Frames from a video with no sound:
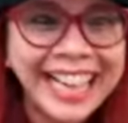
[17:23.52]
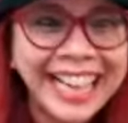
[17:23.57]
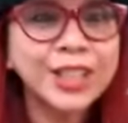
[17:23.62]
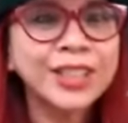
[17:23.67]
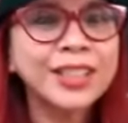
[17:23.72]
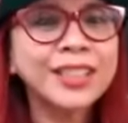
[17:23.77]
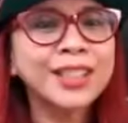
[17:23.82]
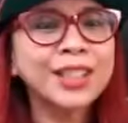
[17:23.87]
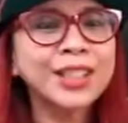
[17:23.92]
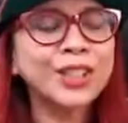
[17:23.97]

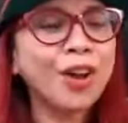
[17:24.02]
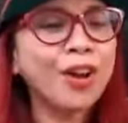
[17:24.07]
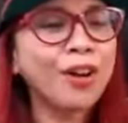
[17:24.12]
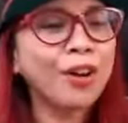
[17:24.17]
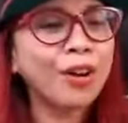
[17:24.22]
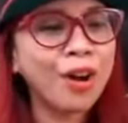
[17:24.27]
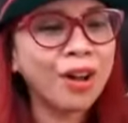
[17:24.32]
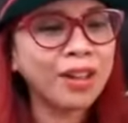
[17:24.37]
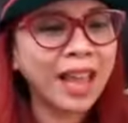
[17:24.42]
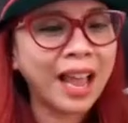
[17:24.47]
Just this
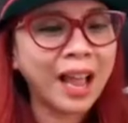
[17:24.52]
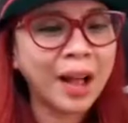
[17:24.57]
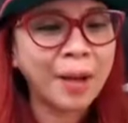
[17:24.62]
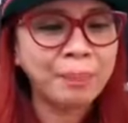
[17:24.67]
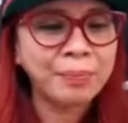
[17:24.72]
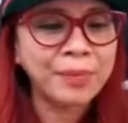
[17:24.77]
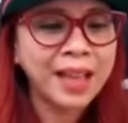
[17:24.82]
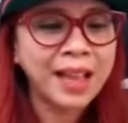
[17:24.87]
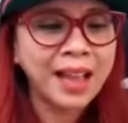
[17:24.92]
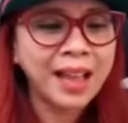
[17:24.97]
song called
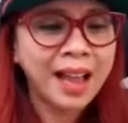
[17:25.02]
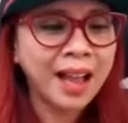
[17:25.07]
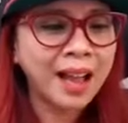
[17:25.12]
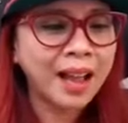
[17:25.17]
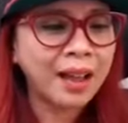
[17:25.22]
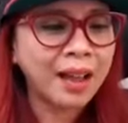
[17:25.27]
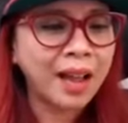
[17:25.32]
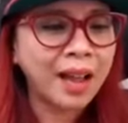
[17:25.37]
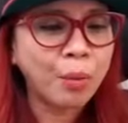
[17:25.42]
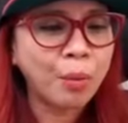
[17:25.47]
um,
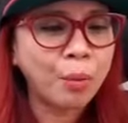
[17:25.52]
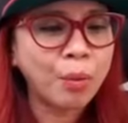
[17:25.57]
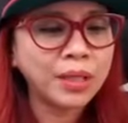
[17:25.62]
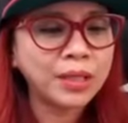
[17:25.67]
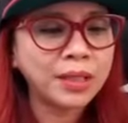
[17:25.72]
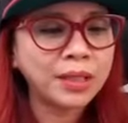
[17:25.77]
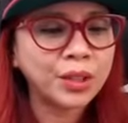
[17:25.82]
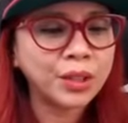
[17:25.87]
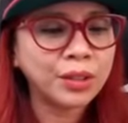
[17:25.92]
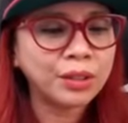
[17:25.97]
I I
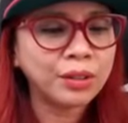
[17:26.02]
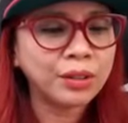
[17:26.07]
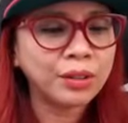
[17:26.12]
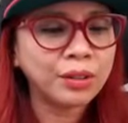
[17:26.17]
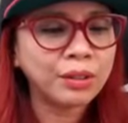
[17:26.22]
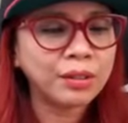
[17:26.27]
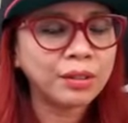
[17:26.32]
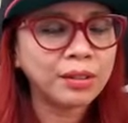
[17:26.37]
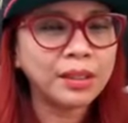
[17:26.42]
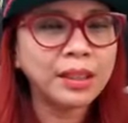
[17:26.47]
want
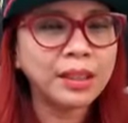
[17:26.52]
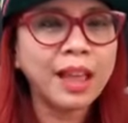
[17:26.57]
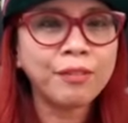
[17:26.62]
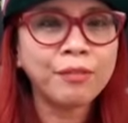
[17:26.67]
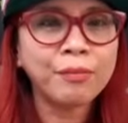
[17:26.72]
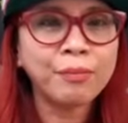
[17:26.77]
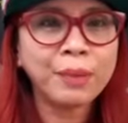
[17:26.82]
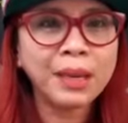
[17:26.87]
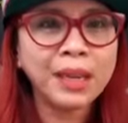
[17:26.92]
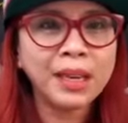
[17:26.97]
to
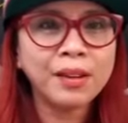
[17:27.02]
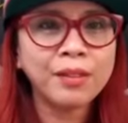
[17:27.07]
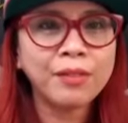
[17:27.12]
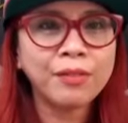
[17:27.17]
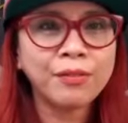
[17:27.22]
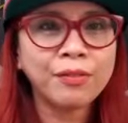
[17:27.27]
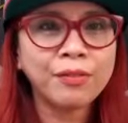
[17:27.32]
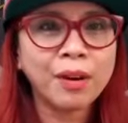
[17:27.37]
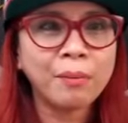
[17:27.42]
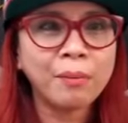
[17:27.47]
love me
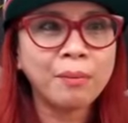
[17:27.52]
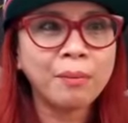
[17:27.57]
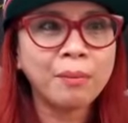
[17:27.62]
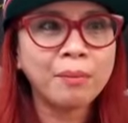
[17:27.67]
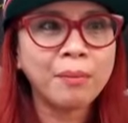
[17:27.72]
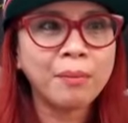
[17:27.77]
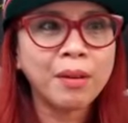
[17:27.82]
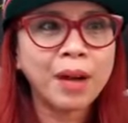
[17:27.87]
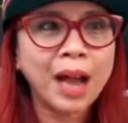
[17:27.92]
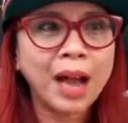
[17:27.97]

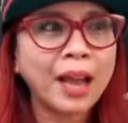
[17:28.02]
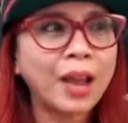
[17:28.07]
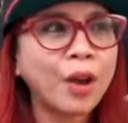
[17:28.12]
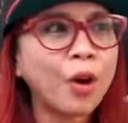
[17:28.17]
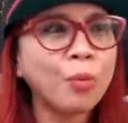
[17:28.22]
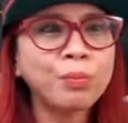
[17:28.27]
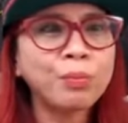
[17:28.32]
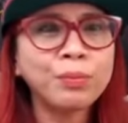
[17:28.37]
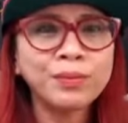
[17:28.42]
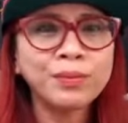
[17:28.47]
from I
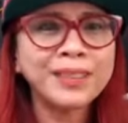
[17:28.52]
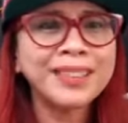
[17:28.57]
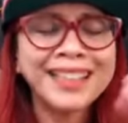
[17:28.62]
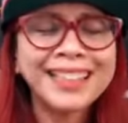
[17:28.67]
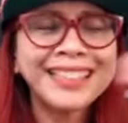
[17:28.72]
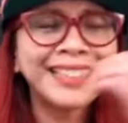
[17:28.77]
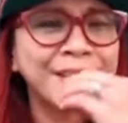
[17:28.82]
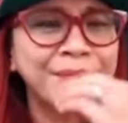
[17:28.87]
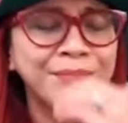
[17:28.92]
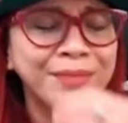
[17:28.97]
hope
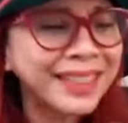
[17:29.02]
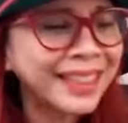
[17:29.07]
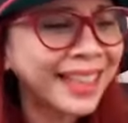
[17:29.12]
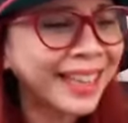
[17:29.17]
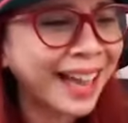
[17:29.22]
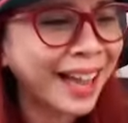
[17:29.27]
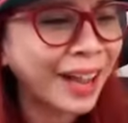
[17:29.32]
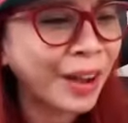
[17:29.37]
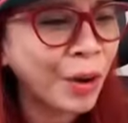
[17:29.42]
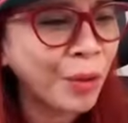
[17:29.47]
it's something
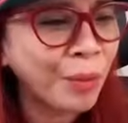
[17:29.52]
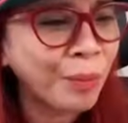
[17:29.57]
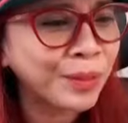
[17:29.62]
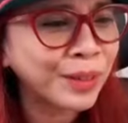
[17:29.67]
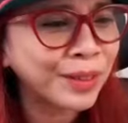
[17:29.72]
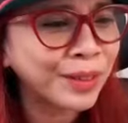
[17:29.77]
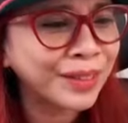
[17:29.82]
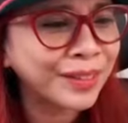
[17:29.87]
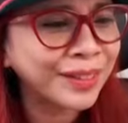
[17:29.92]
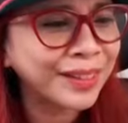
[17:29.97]
like I hope
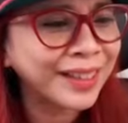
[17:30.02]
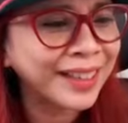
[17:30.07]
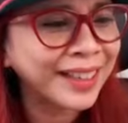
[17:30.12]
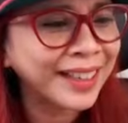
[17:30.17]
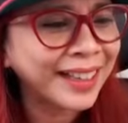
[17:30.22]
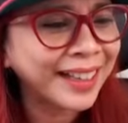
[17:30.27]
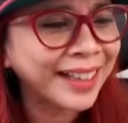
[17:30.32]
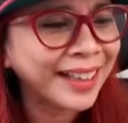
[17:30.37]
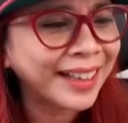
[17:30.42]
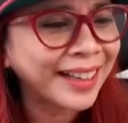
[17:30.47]

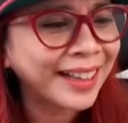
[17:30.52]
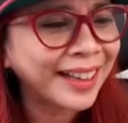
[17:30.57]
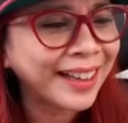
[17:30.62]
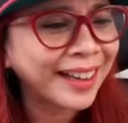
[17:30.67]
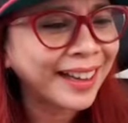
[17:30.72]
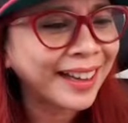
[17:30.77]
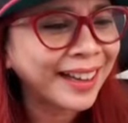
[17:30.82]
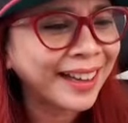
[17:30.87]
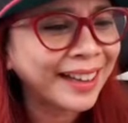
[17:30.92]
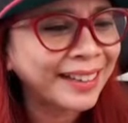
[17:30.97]

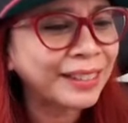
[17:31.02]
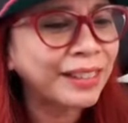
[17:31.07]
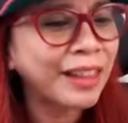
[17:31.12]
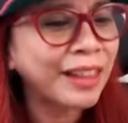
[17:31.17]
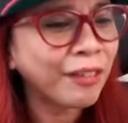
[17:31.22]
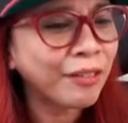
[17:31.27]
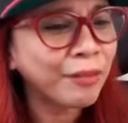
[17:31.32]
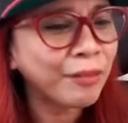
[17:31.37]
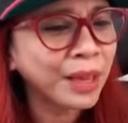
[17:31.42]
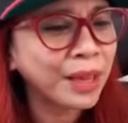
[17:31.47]

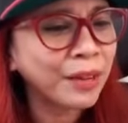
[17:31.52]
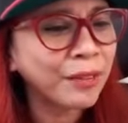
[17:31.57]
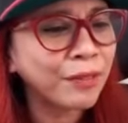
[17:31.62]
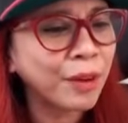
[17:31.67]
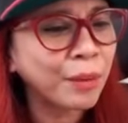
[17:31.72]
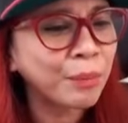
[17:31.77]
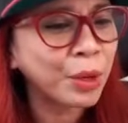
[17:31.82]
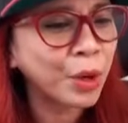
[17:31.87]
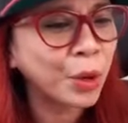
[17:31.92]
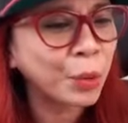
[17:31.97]
love me
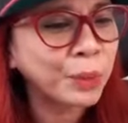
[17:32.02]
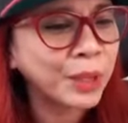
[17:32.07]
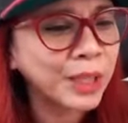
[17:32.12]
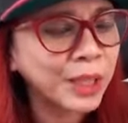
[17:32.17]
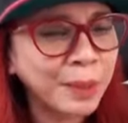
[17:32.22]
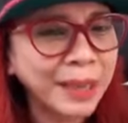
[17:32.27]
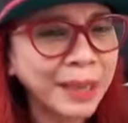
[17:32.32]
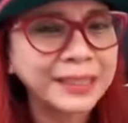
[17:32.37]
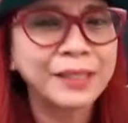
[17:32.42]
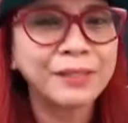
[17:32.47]
from your
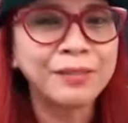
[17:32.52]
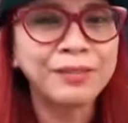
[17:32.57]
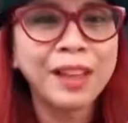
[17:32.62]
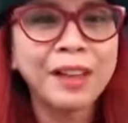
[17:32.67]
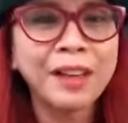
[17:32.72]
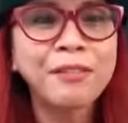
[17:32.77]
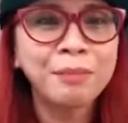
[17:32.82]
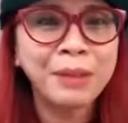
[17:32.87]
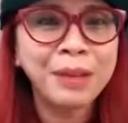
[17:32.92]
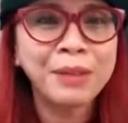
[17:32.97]
perspective
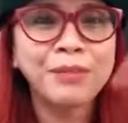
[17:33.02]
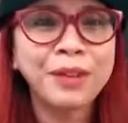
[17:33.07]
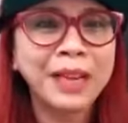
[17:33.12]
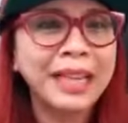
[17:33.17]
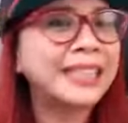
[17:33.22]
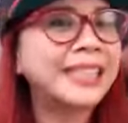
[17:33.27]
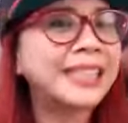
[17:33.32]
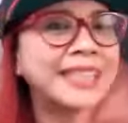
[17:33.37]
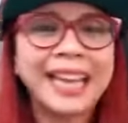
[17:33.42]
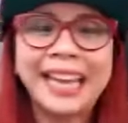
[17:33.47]
love me for,
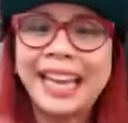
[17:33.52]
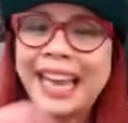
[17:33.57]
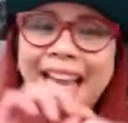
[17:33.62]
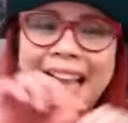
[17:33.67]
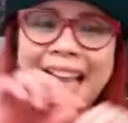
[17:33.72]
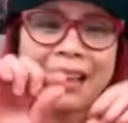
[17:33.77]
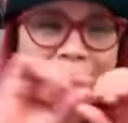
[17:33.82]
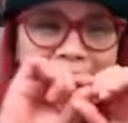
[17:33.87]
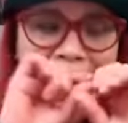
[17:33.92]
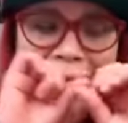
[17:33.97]
it's i can,
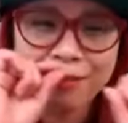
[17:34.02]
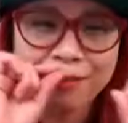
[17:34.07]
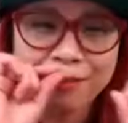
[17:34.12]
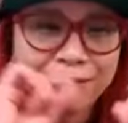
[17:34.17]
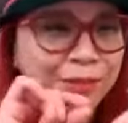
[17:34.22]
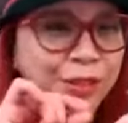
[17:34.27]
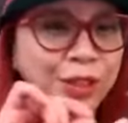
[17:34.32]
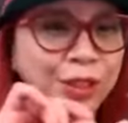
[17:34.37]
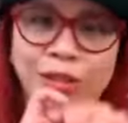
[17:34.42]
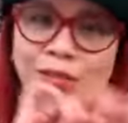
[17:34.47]
i
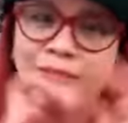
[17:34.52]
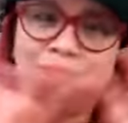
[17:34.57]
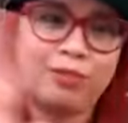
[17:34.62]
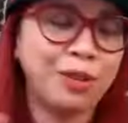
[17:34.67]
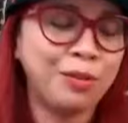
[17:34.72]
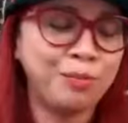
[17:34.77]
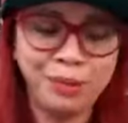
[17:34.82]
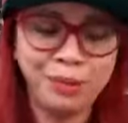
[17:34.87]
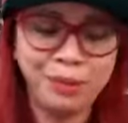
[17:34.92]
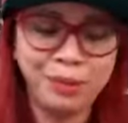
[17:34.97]
have j-
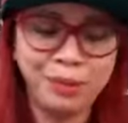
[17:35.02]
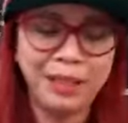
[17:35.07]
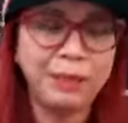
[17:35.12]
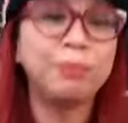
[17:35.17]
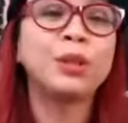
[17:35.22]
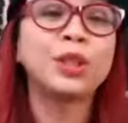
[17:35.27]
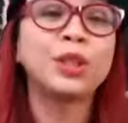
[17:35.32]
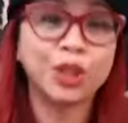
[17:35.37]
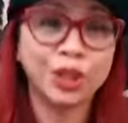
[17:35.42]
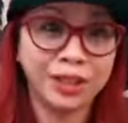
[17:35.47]
completely
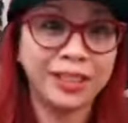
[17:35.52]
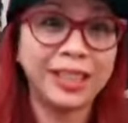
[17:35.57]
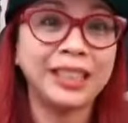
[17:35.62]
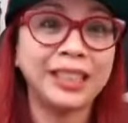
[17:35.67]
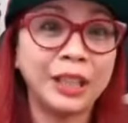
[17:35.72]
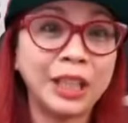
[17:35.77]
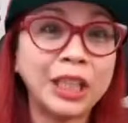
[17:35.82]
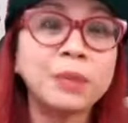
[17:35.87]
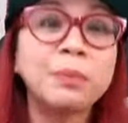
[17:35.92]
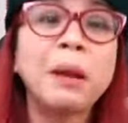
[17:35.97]
butchered the
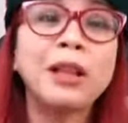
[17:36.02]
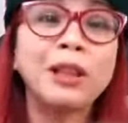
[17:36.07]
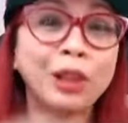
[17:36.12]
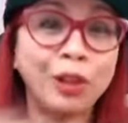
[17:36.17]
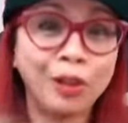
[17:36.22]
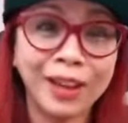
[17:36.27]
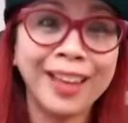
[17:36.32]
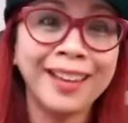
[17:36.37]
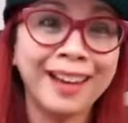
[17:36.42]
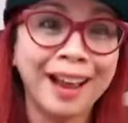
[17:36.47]
lyrics but
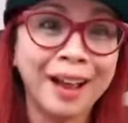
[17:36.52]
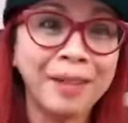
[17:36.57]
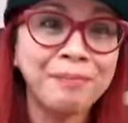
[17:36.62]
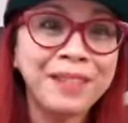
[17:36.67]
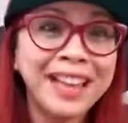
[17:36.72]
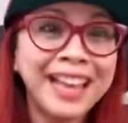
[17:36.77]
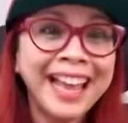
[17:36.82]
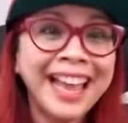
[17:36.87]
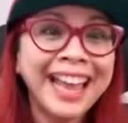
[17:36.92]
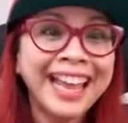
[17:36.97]
look it up
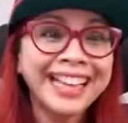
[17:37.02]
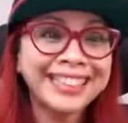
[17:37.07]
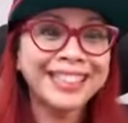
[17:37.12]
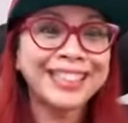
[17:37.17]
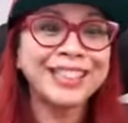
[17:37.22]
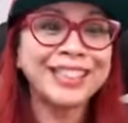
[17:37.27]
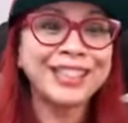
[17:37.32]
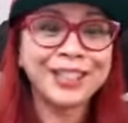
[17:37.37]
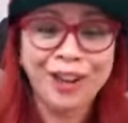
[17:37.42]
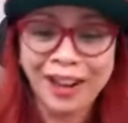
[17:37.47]

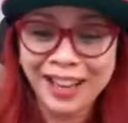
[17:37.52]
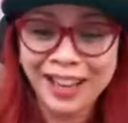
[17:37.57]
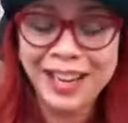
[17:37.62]
she's talking